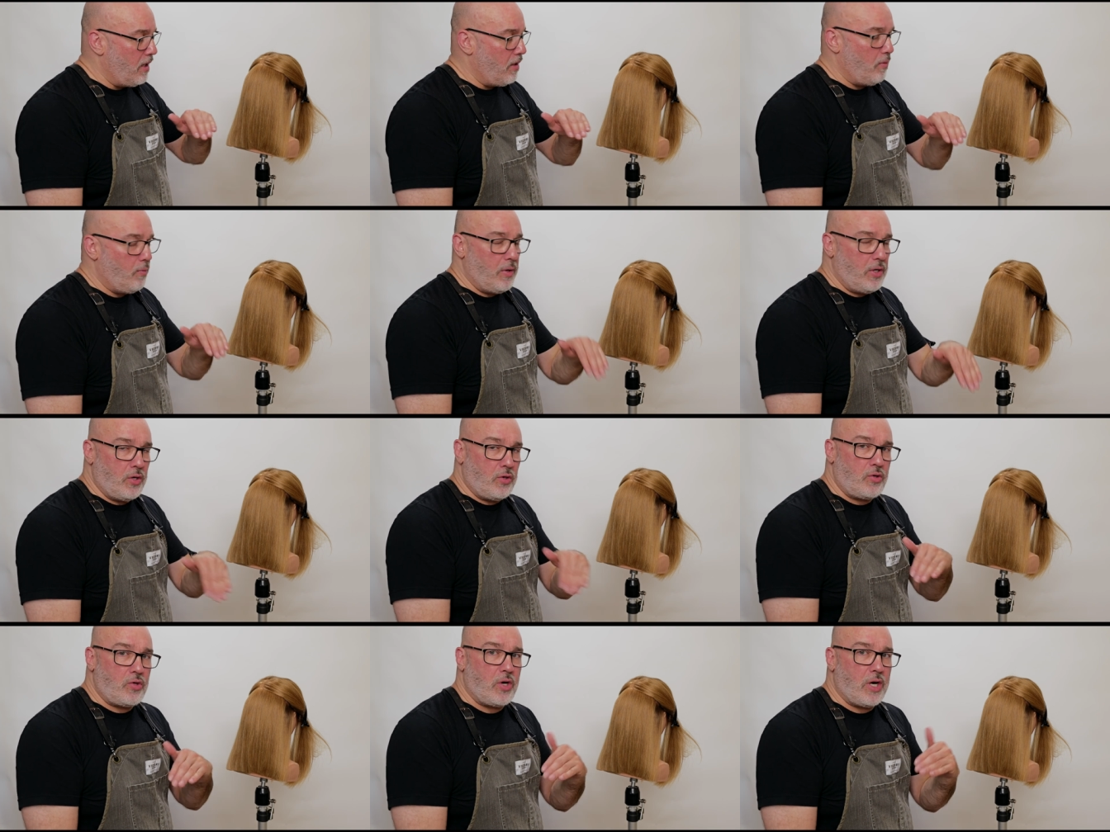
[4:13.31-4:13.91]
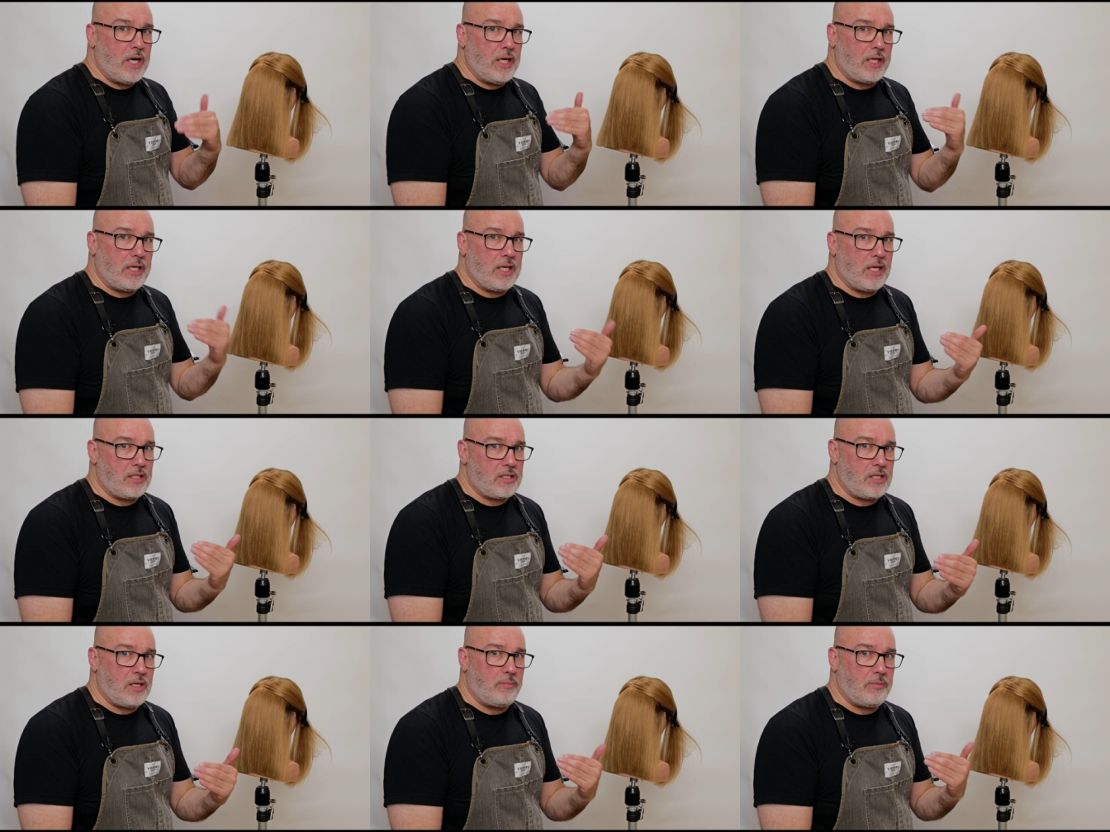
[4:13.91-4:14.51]
when you're trying to
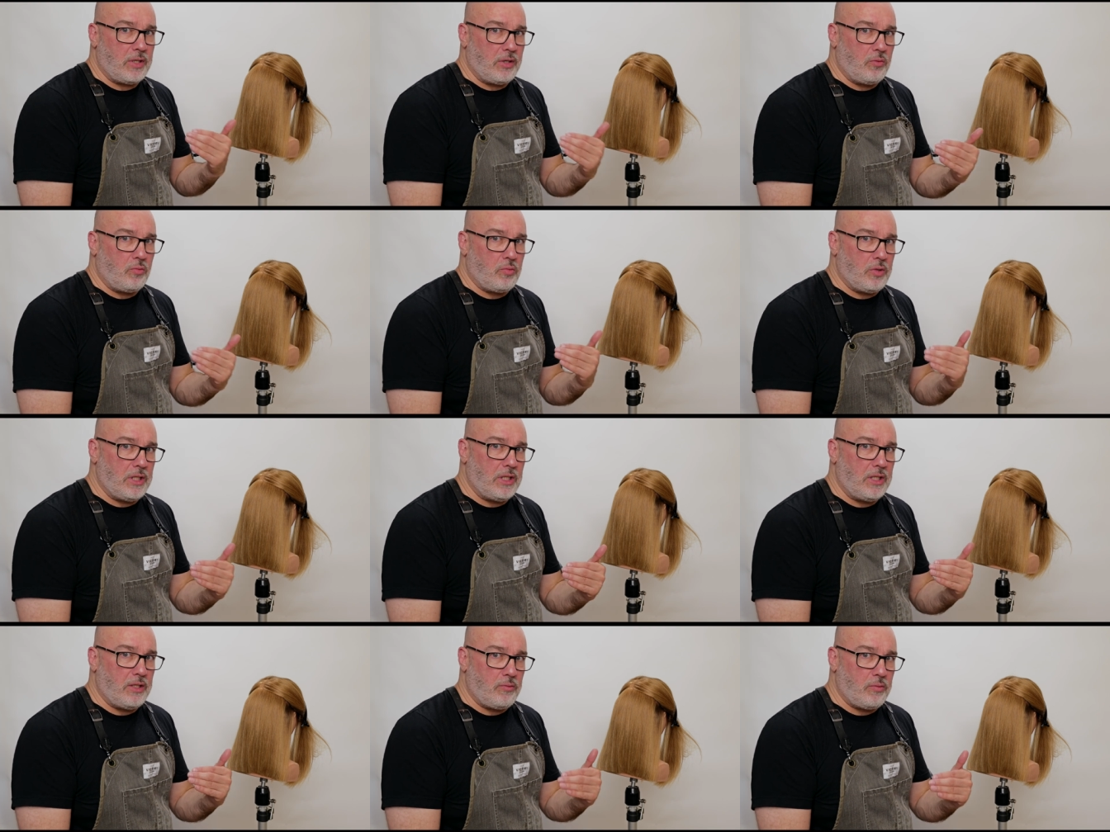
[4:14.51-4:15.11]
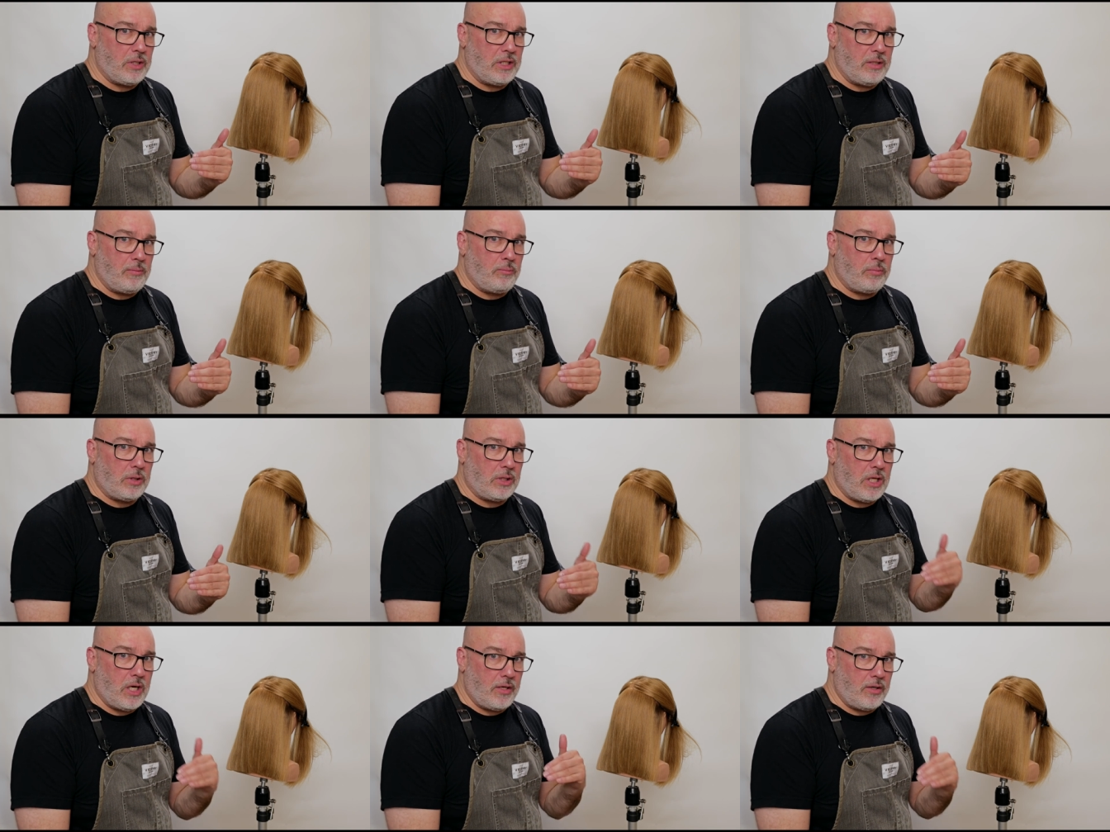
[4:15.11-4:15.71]
cut something really, really
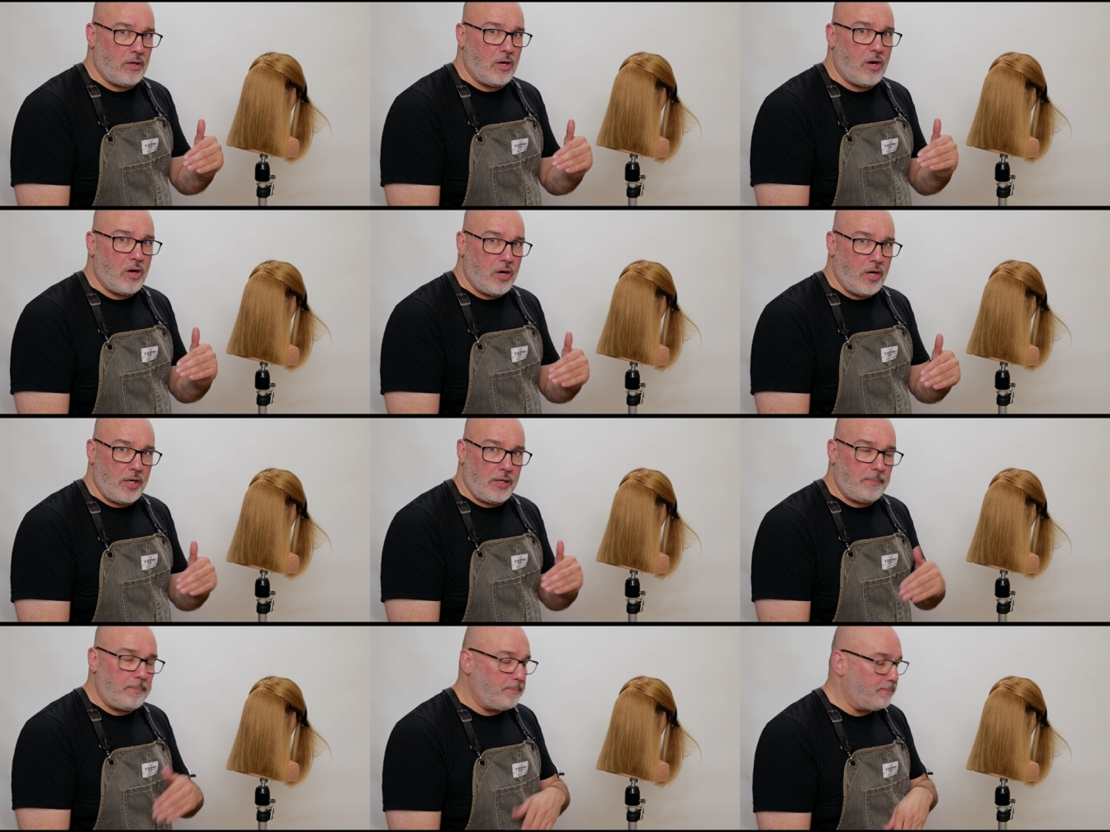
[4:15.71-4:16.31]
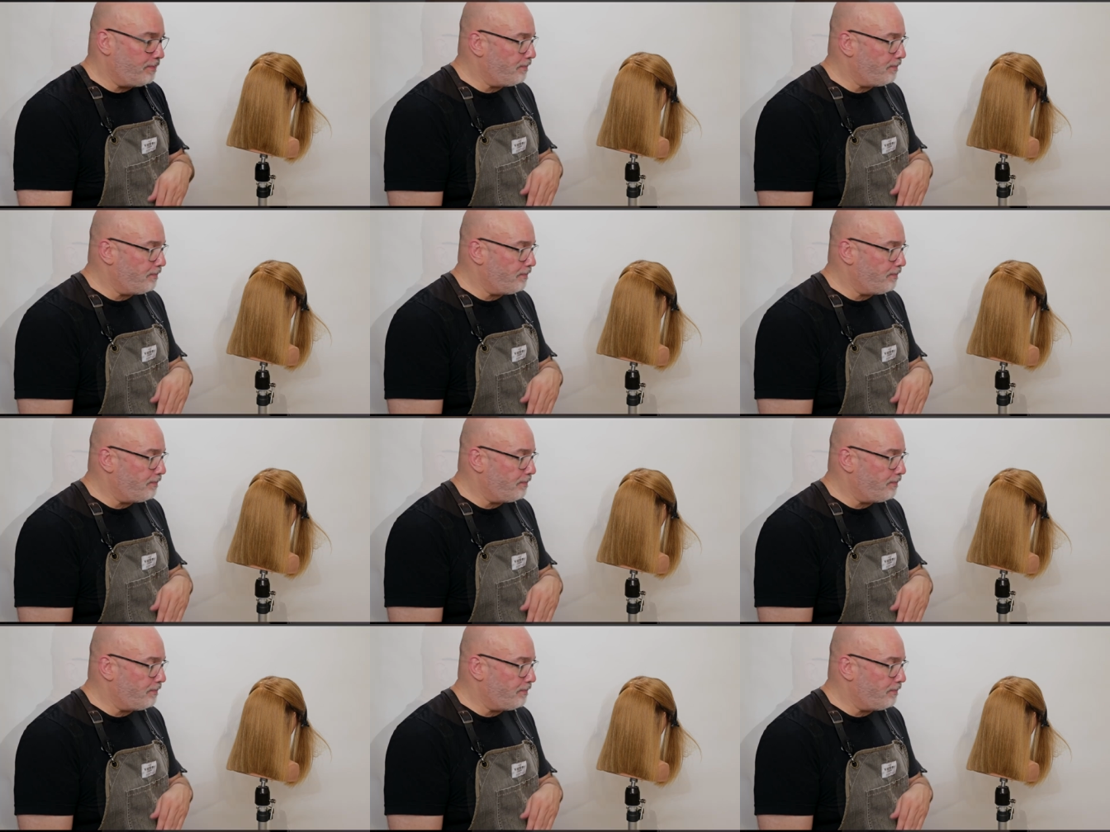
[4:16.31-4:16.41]
blunt and hard.